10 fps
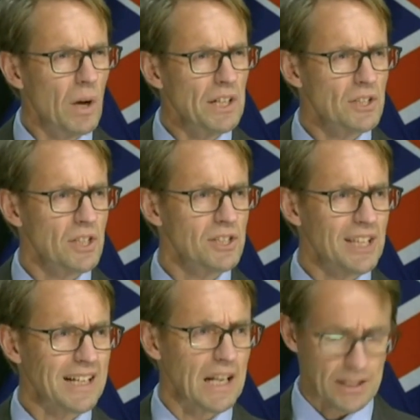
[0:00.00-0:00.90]
One
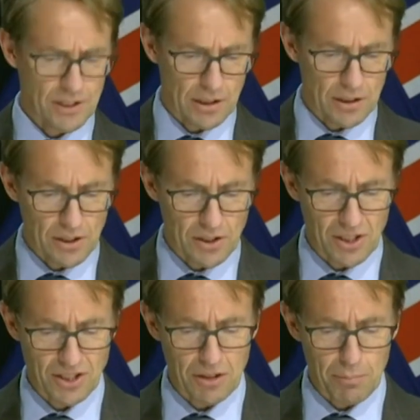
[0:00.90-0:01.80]
existing cluster, this
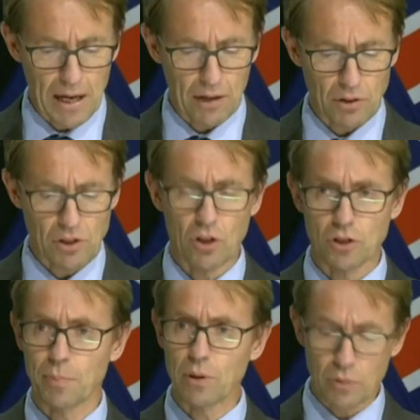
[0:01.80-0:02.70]
is the St Margaret's
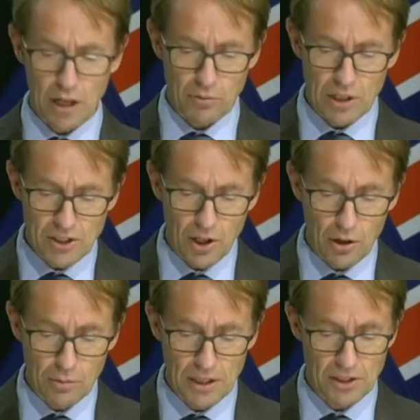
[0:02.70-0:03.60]
Hospital and Rest
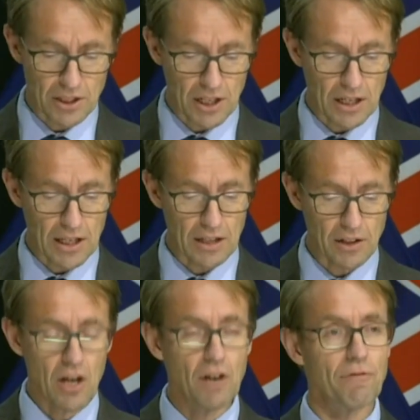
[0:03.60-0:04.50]
Home, has today
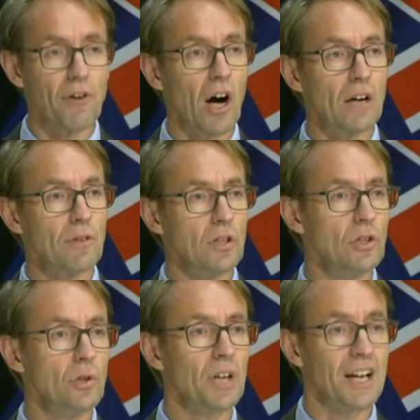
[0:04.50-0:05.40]
had five
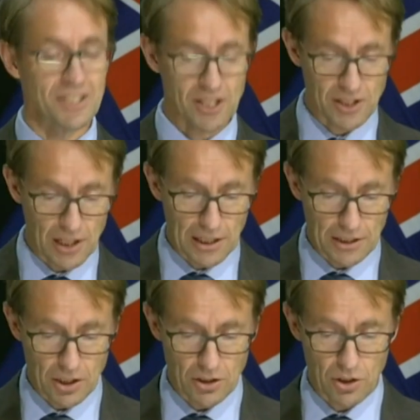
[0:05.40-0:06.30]
new cases
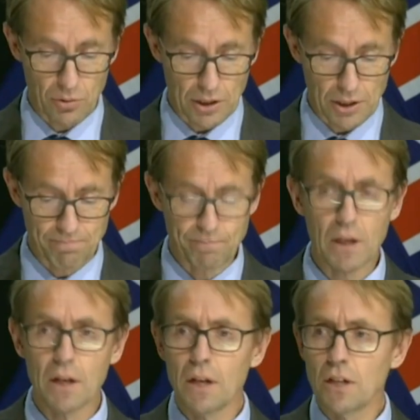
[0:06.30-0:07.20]
linked to it.
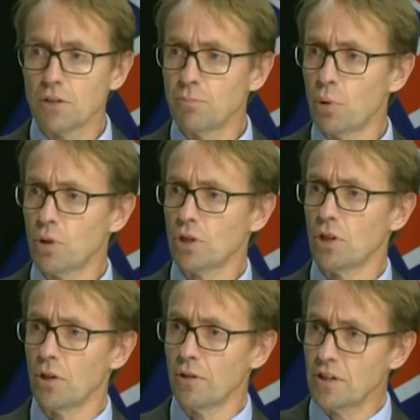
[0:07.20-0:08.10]
It's important
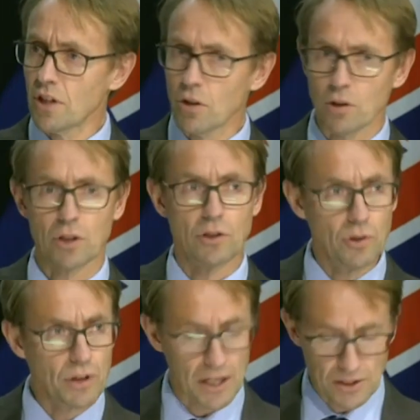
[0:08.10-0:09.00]
to note these are not
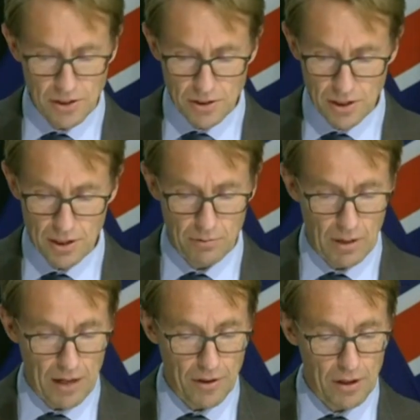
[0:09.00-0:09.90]
new cases.
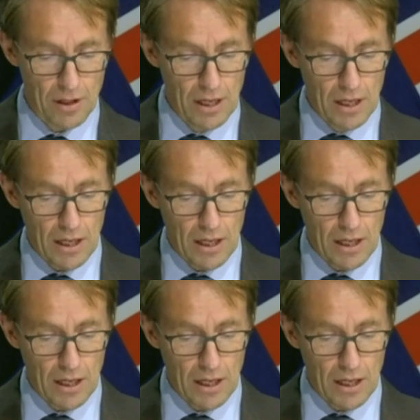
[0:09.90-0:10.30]
Rather,